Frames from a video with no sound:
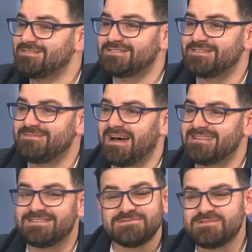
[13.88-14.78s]
Not too
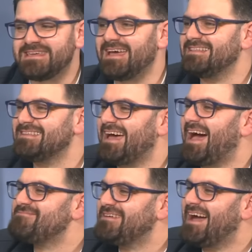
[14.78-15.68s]
bad. Good weekend.
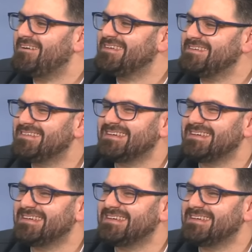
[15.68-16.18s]
Abbi, how are you?